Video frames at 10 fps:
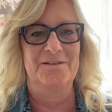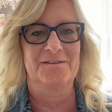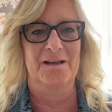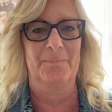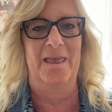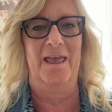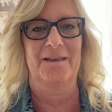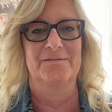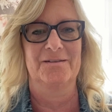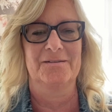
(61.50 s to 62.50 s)
in some
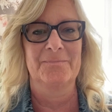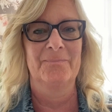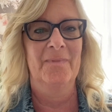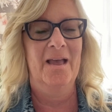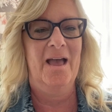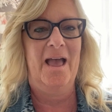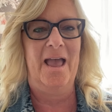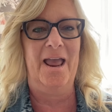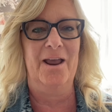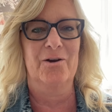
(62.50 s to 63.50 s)
cases.
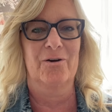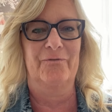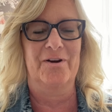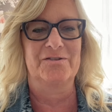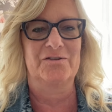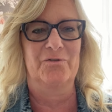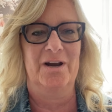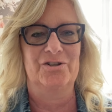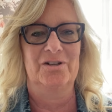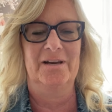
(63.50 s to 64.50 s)
Anger and
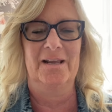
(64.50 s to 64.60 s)
frustration